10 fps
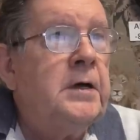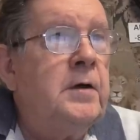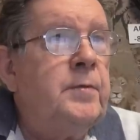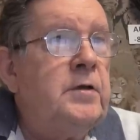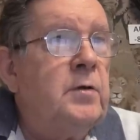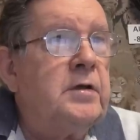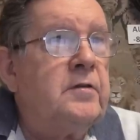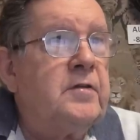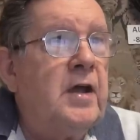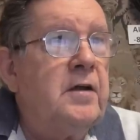Hoping you
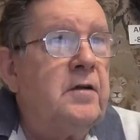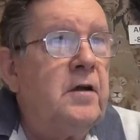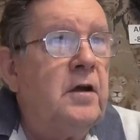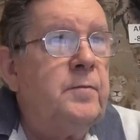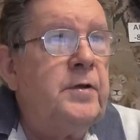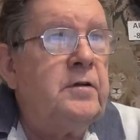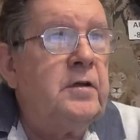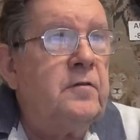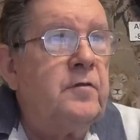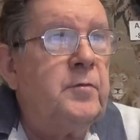understand and hoping to
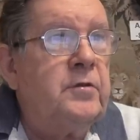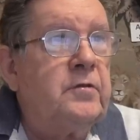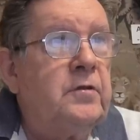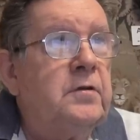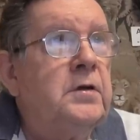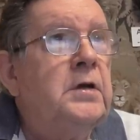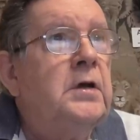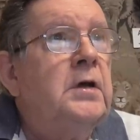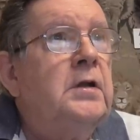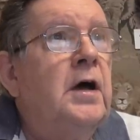hear from you soon.
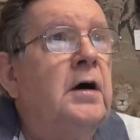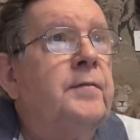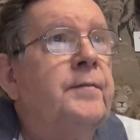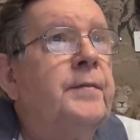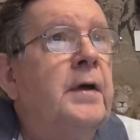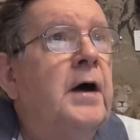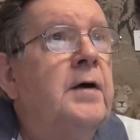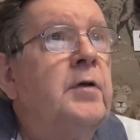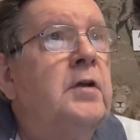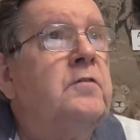Now,
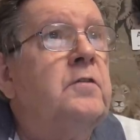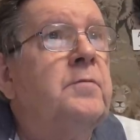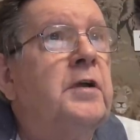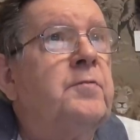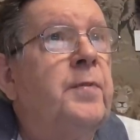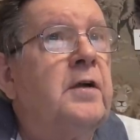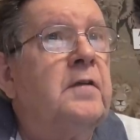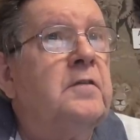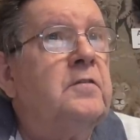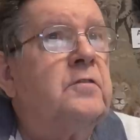I'm going to do much better
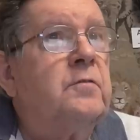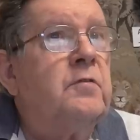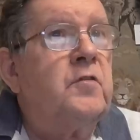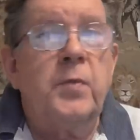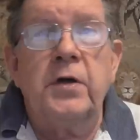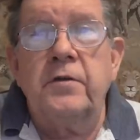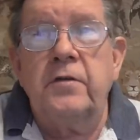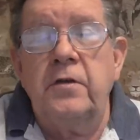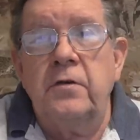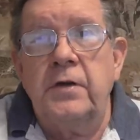than just respond
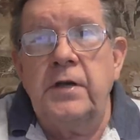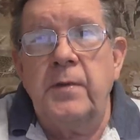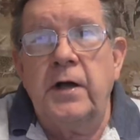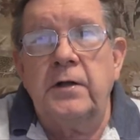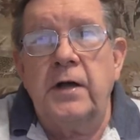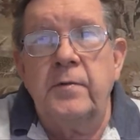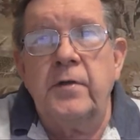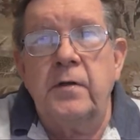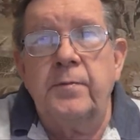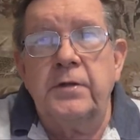to your email. I'm
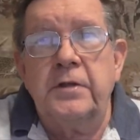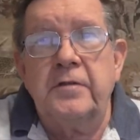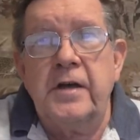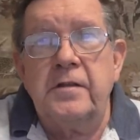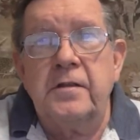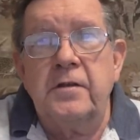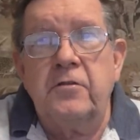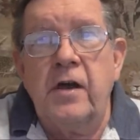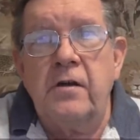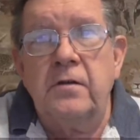going to put this out on the
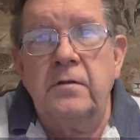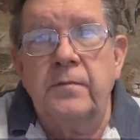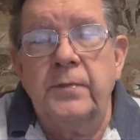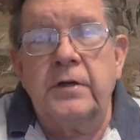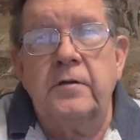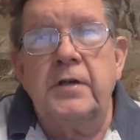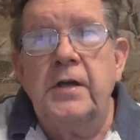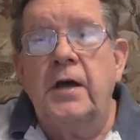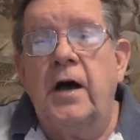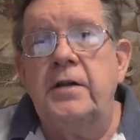channel because
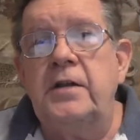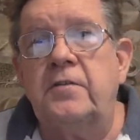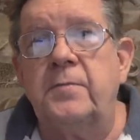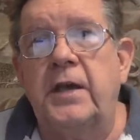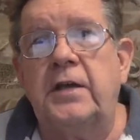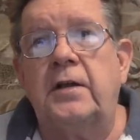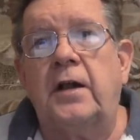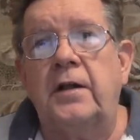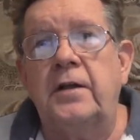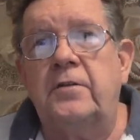I need to make
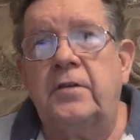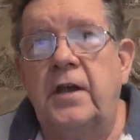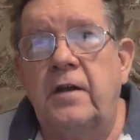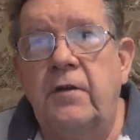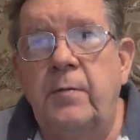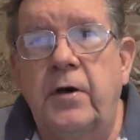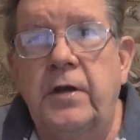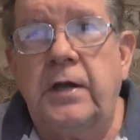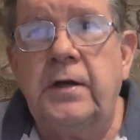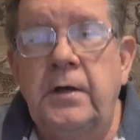it clear to
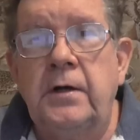everybody